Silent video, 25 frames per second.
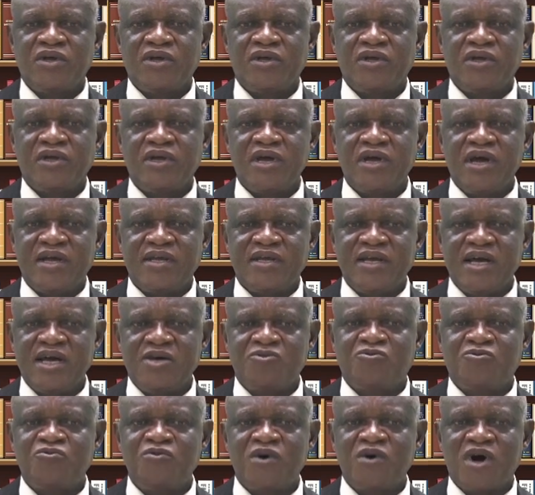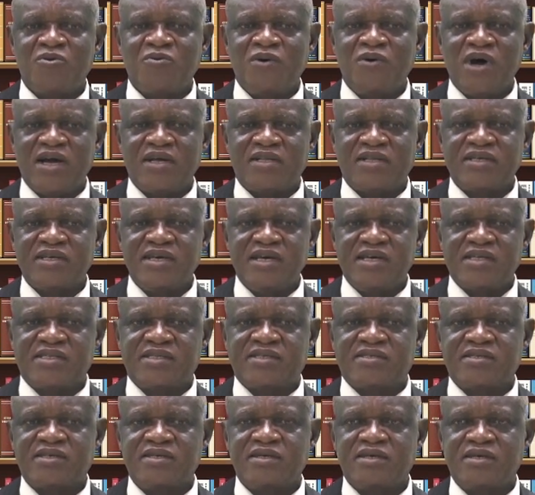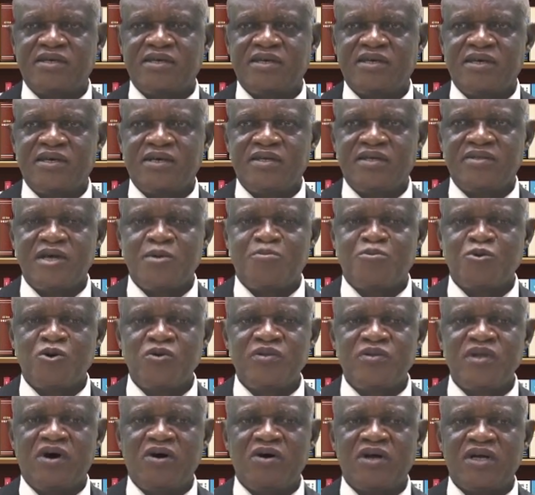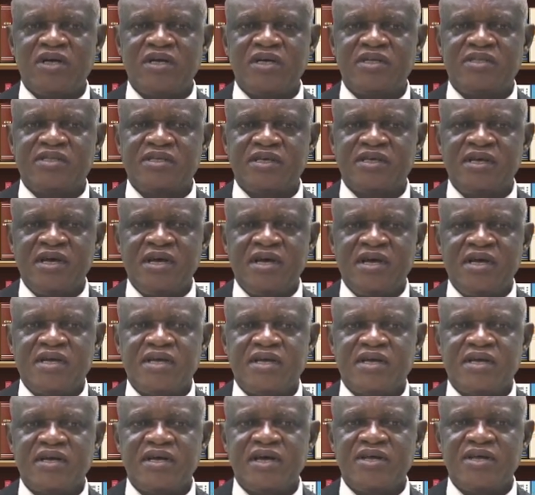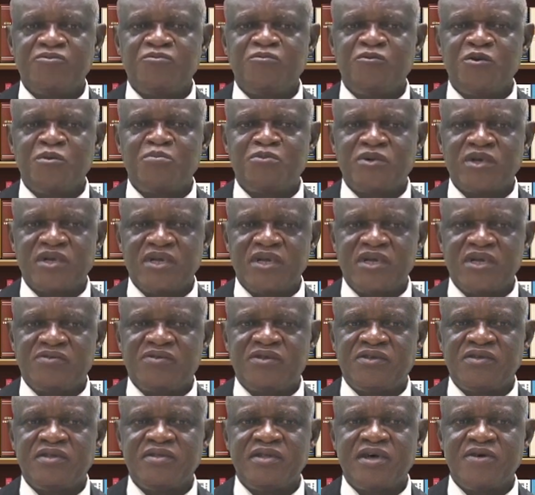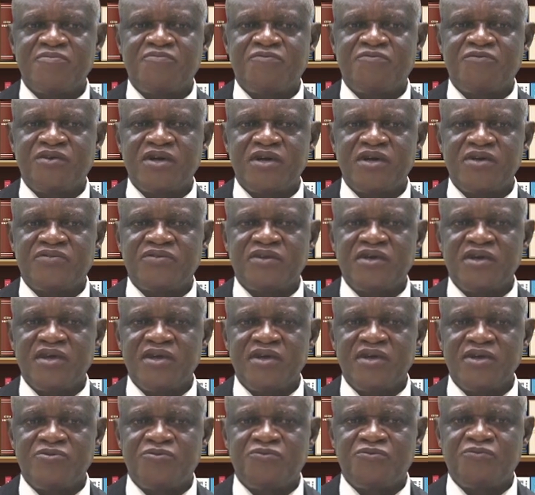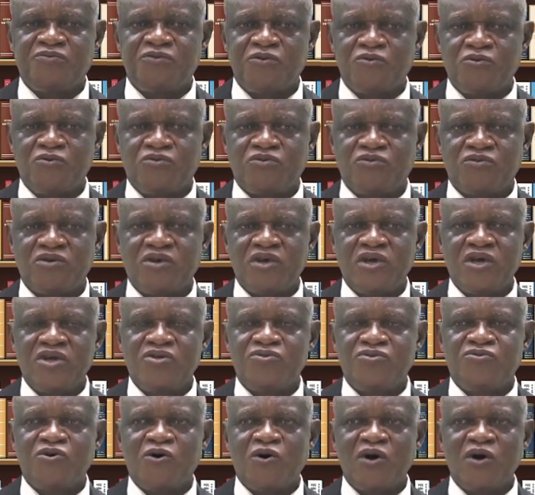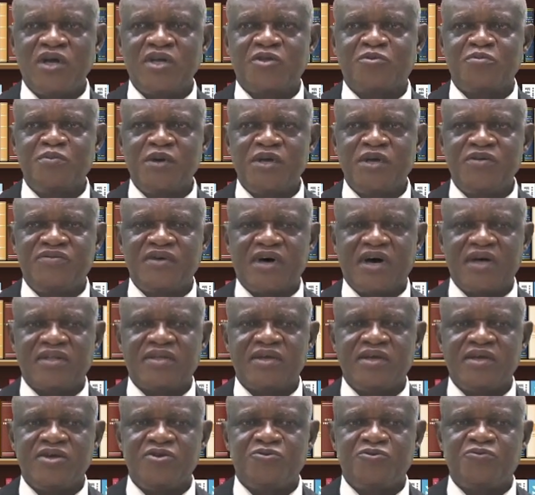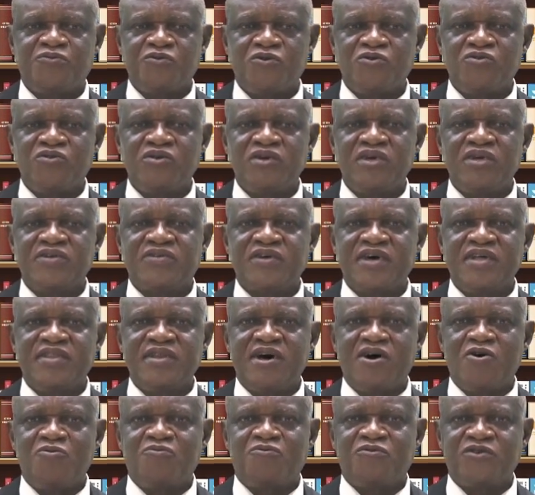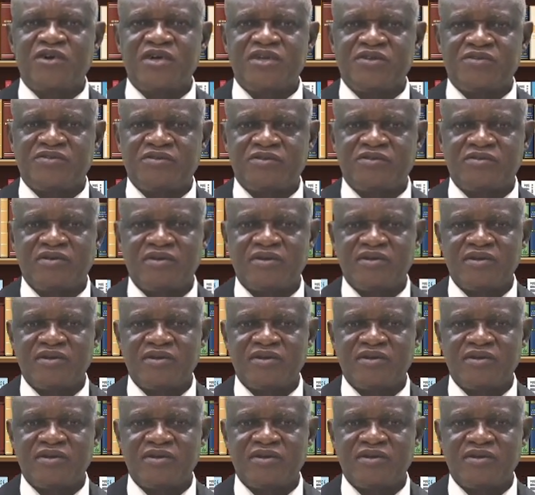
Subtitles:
Yes, you are right. It. The pronoun it can replace the phrase his food. So it means that his food is a noun phrase.